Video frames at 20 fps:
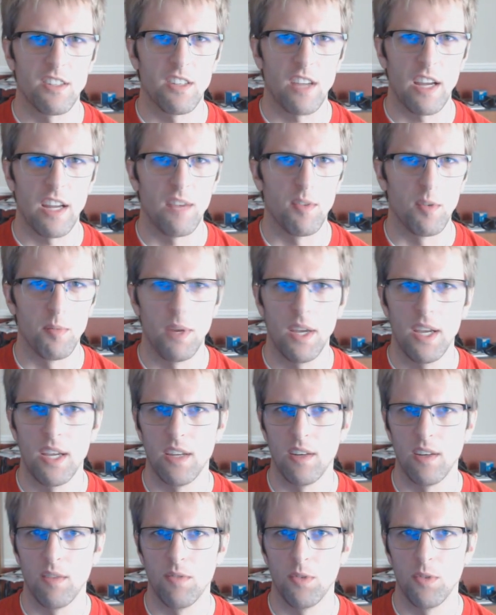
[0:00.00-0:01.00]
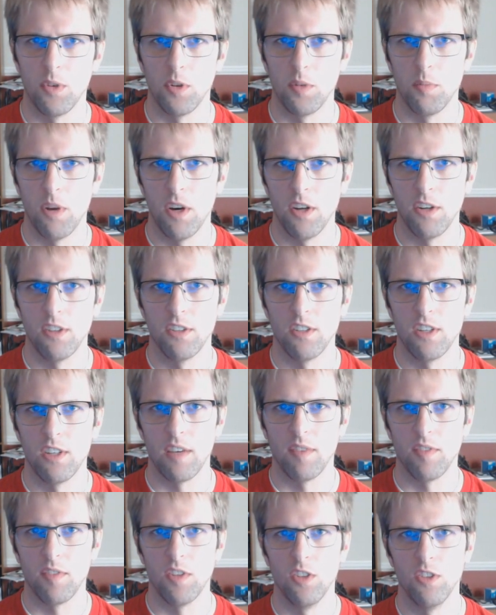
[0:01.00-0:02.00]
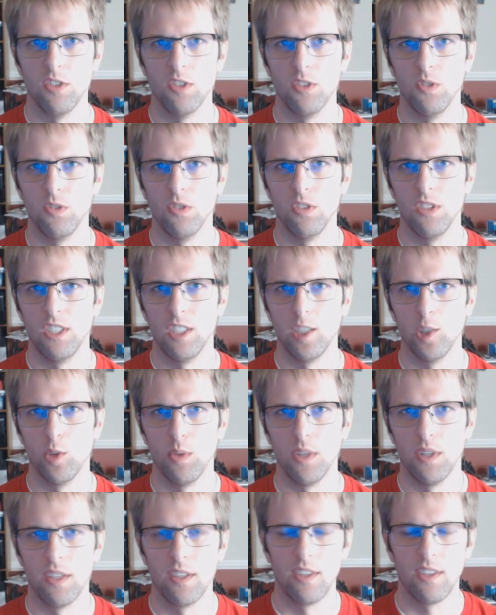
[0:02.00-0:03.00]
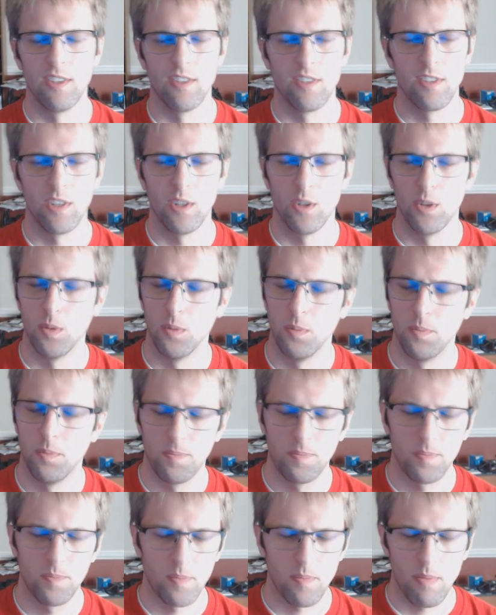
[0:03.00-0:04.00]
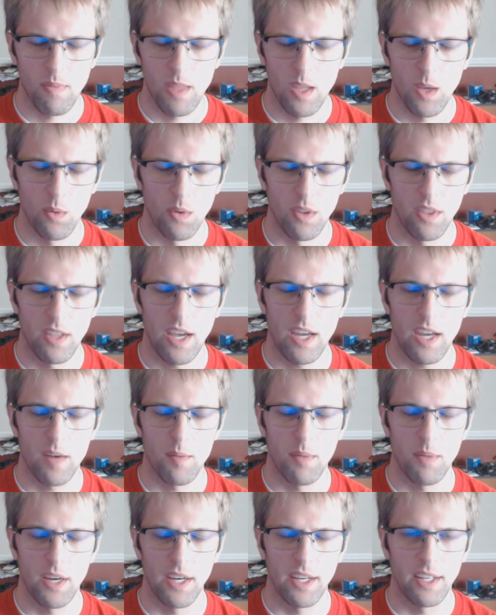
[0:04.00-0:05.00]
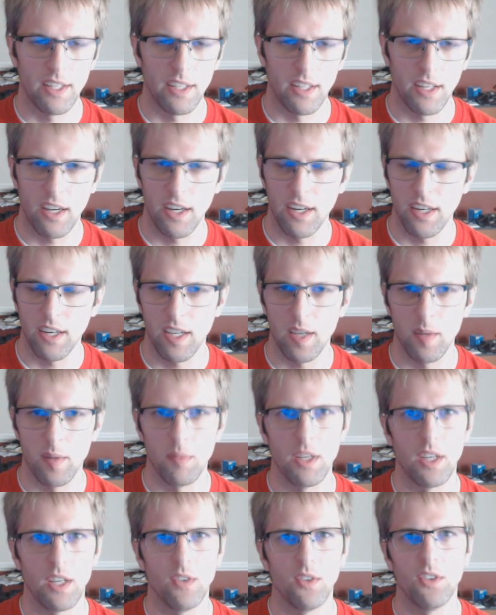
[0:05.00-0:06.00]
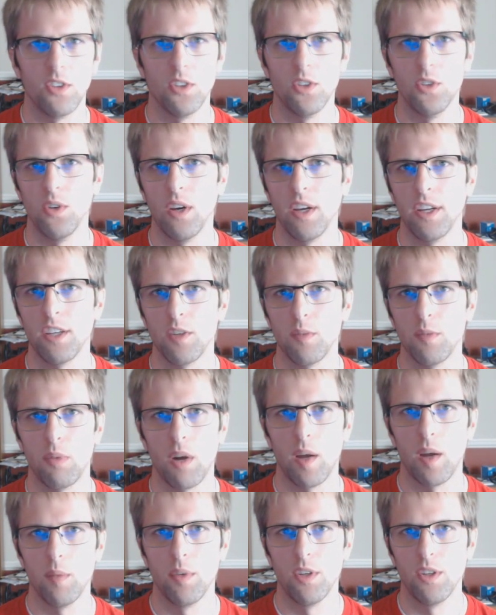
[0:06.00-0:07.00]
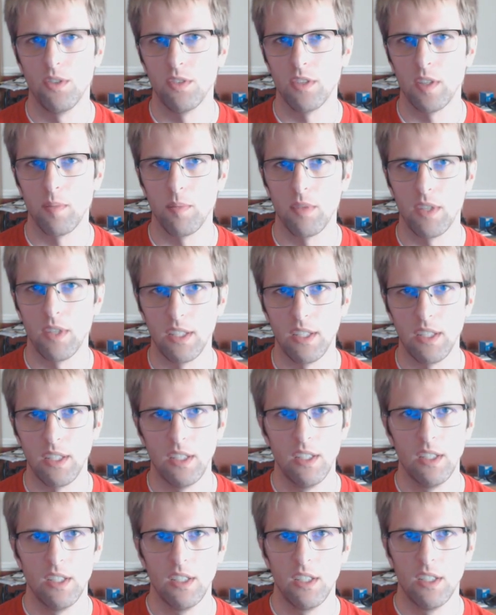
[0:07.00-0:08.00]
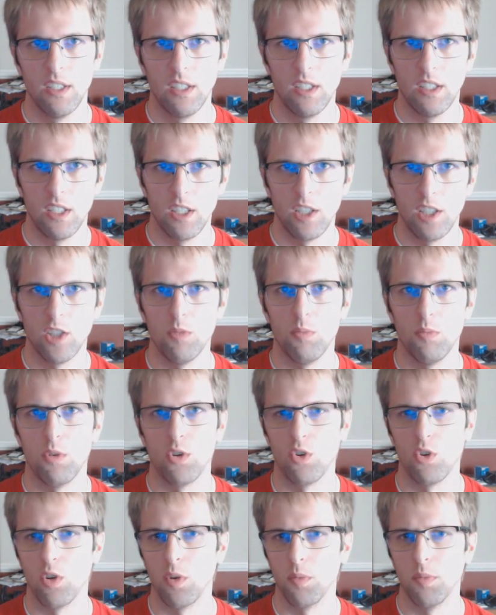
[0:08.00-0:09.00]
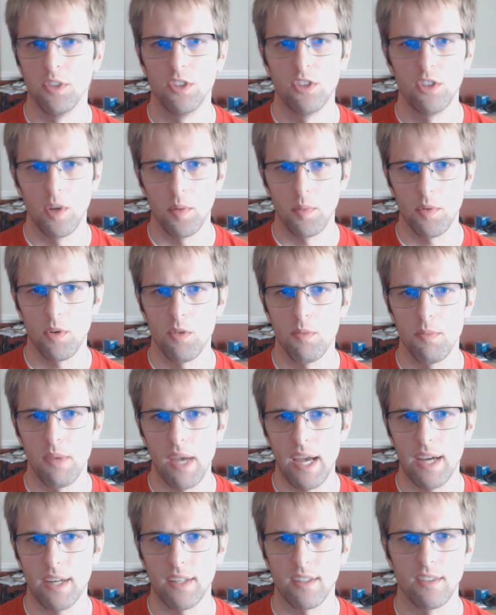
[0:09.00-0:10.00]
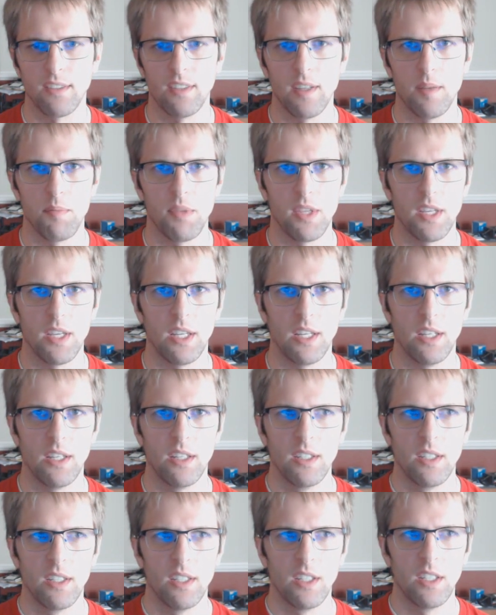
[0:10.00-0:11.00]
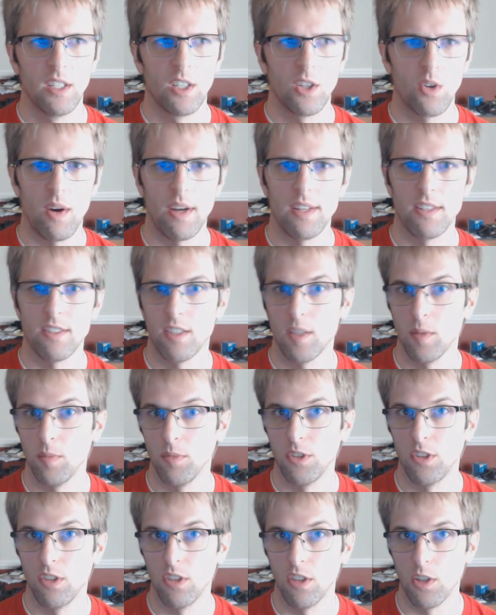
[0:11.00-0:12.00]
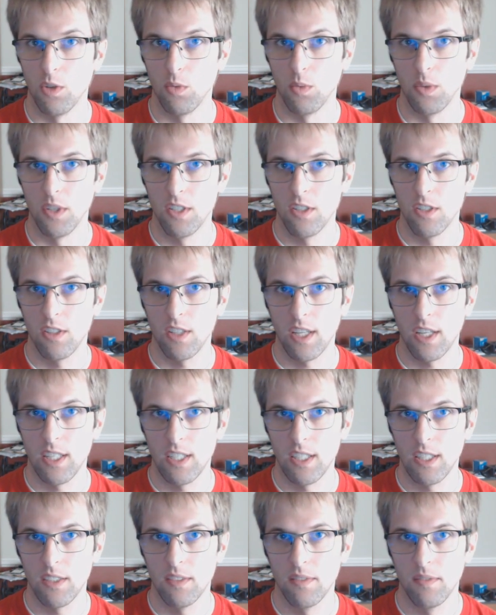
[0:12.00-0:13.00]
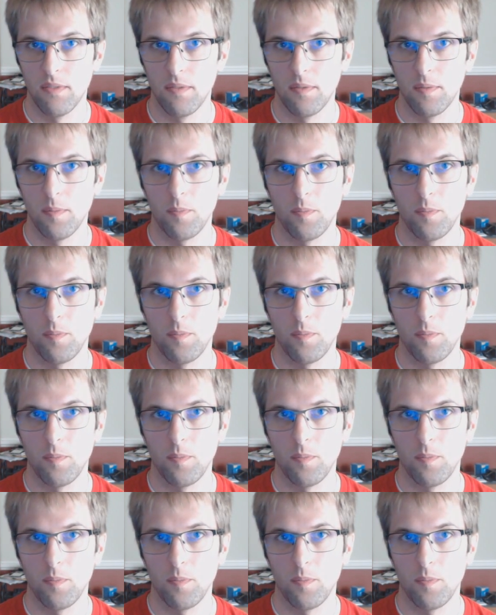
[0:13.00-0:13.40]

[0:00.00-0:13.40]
just kind of a pain for modders to have to deal with. And so with that in mind, it kind of came down to I should probably do something a little more normal. So I'm going back to something quite similar to the original idea.